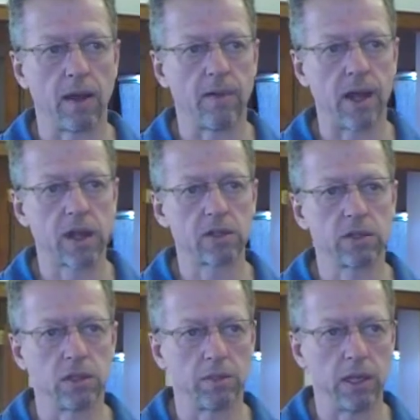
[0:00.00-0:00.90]
I've
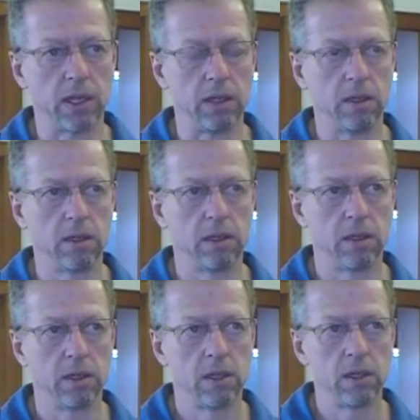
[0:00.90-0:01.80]
actually made
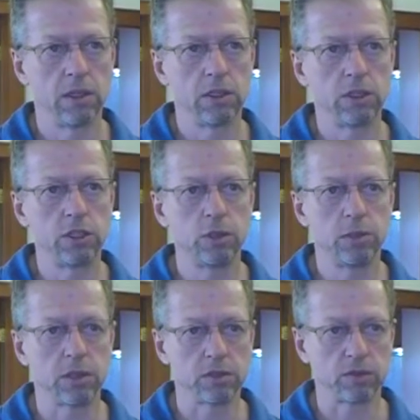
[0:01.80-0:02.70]
2
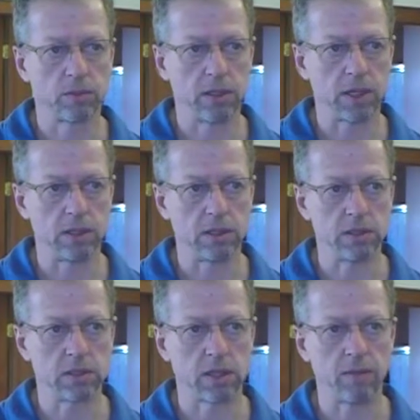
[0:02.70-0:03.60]
beers from that
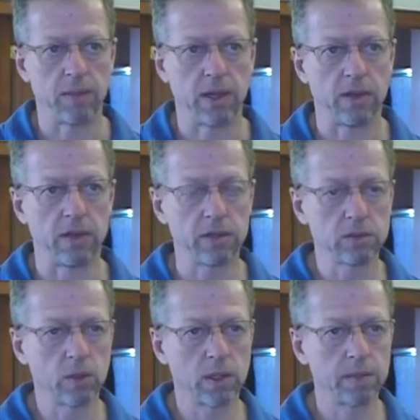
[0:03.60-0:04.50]
yeast. I've made
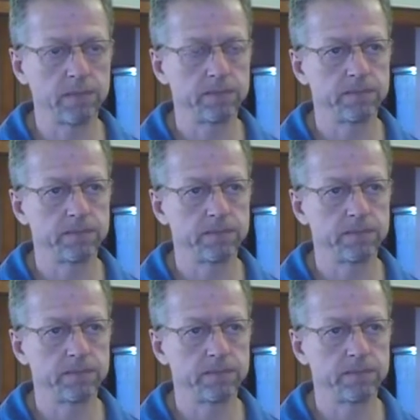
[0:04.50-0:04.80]
this one,